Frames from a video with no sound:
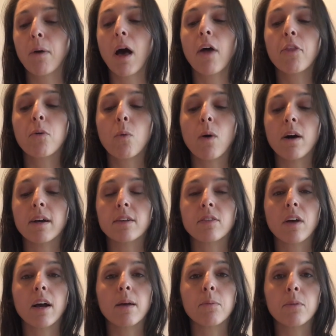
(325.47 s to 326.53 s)
Otherwise,
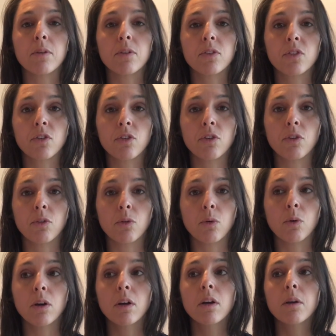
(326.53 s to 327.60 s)
I'm used
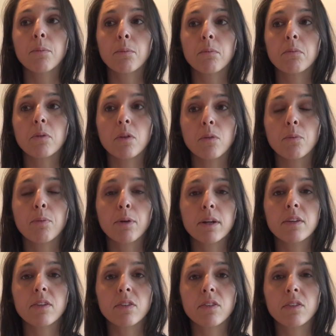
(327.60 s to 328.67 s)
to pretty
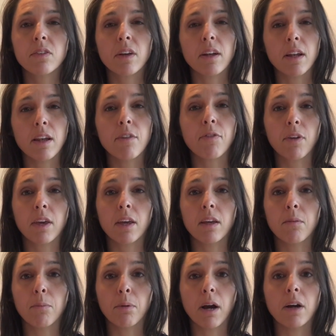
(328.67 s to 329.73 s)

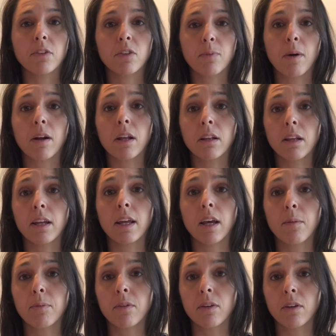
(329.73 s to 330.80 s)
significant brown spotting leading
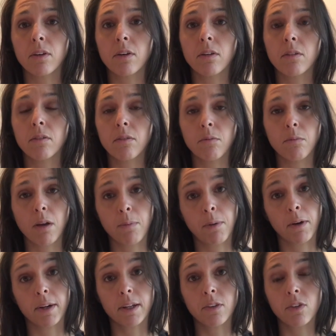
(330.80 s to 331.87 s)
up to my
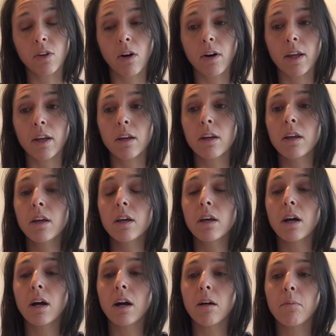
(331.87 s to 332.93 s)
period starting.
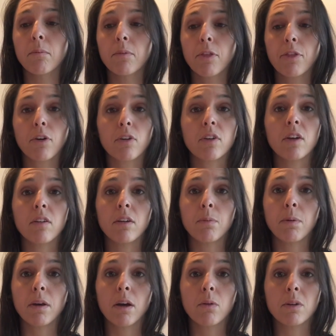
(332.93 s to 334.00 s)
13
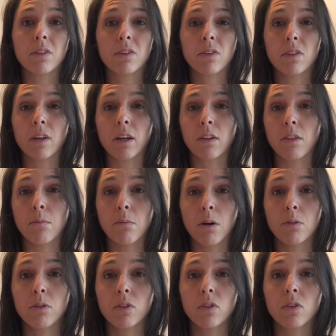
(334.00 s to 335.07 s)
DPO, it's like the
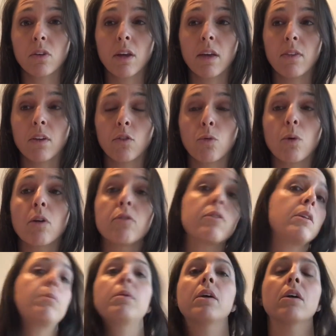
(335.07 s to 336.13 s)
most, and then 12
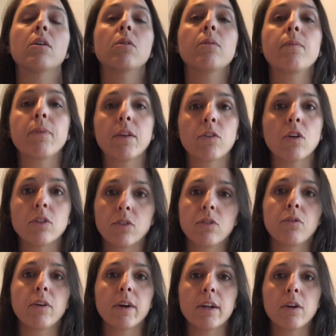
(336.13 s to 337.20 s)
DPO, it's also
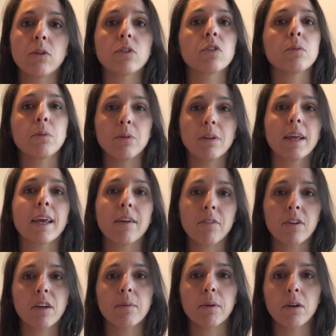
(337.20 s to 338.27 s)
very noticeable, like every
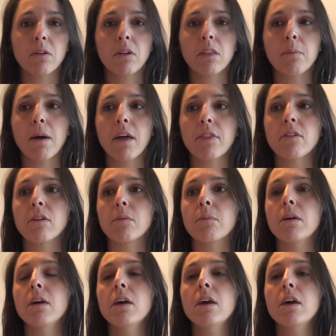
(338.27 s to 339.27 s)
time I go to the bathroom.